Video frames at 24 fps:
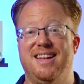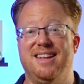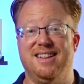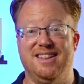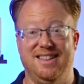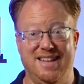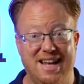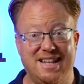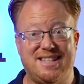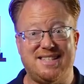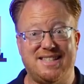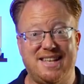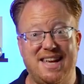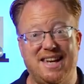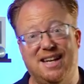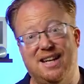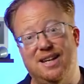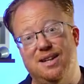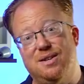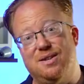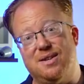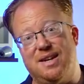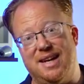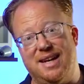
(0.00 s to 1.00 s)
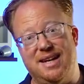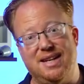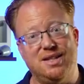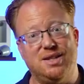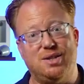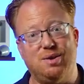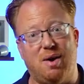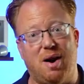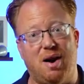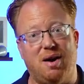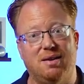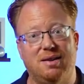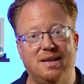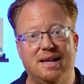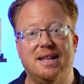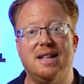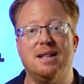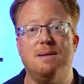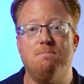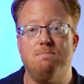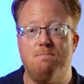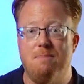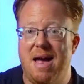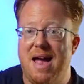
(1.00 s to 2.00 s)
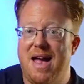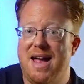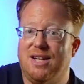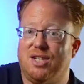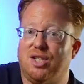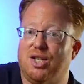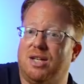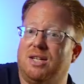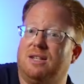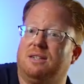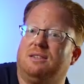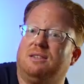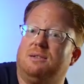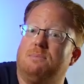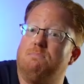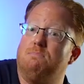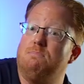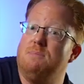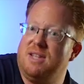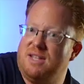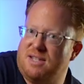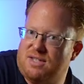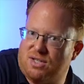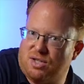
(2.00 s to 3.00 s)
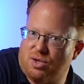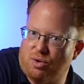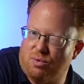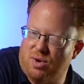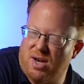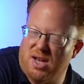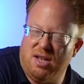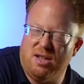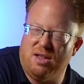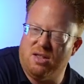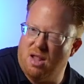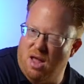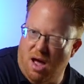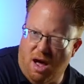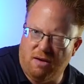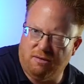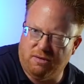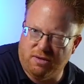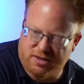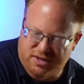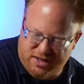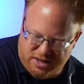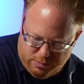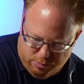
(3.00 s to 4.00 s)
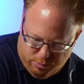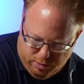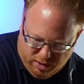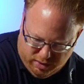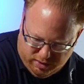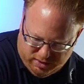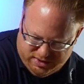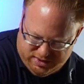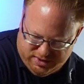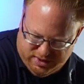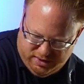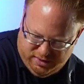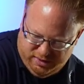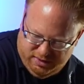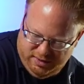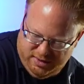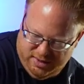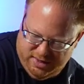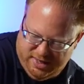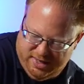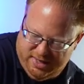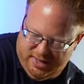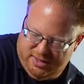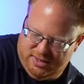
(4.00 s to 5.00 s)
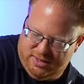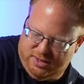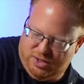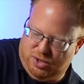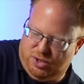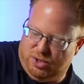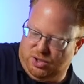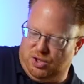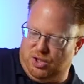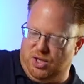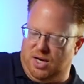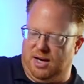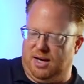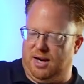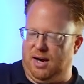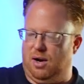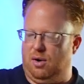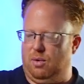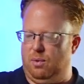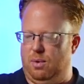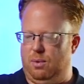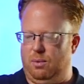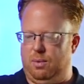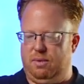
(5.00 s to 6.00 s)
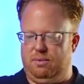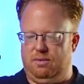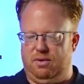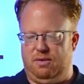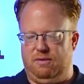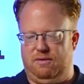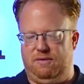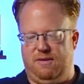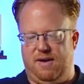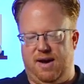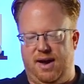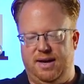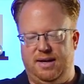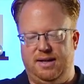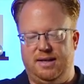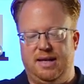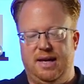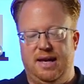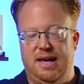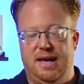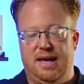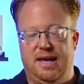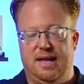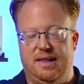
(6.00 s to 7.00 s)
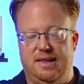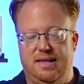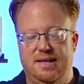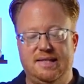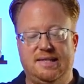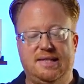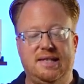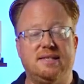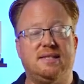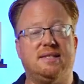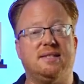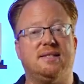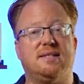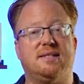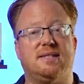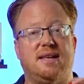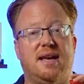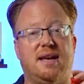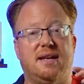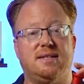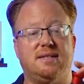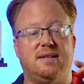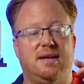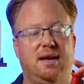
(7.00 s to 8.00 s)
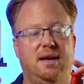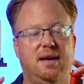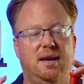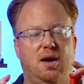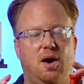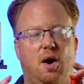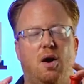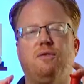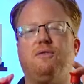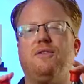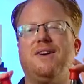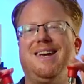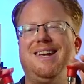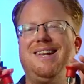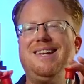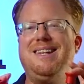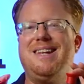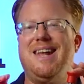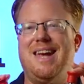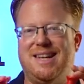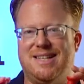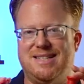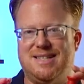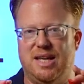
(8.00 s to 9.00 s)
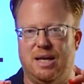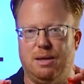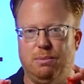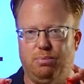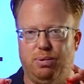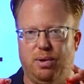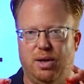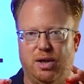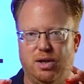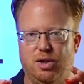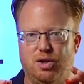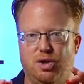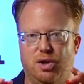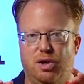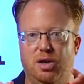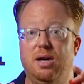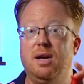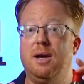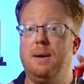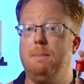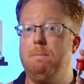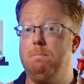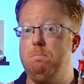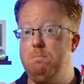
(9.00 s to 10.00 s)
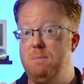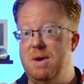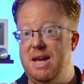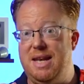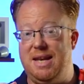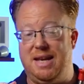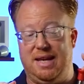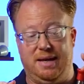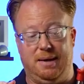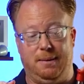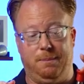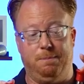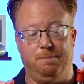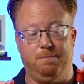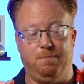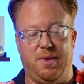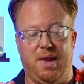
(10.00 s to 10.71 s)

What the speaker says: Let's take a look into our little magical mystery novelty box here and check out what we will find. This is a set of indexing plunger mini.